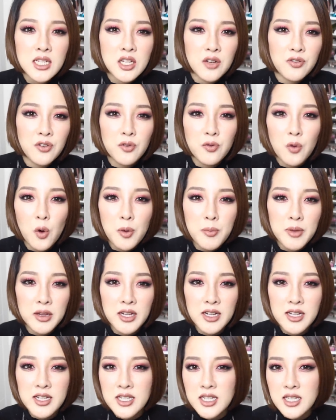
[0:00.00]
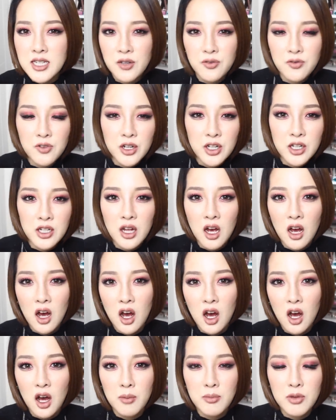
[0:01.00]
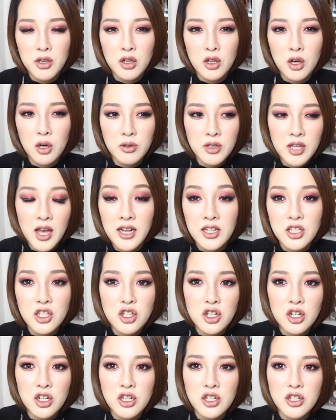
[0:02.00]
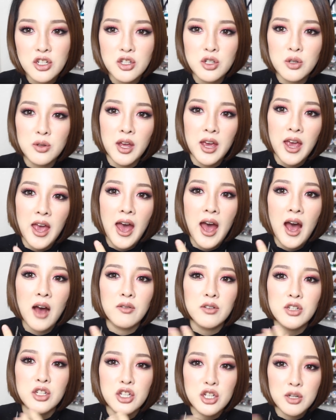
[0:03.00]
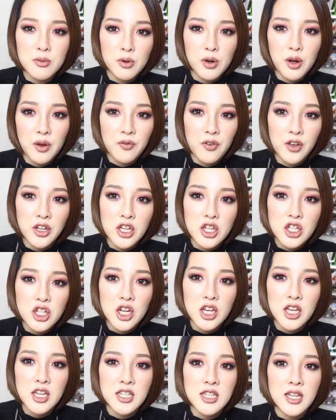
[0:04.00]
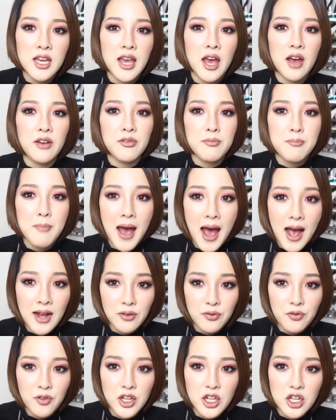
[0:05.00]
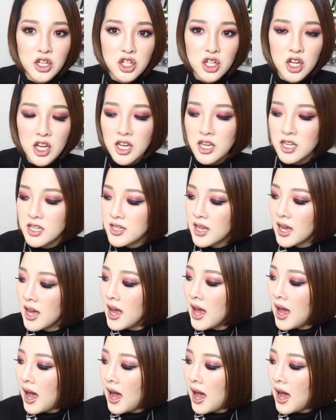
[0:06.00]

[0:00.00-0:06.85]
different formulas, different, um, you know, textures. So they have shimmery finishes, they have matte finishes.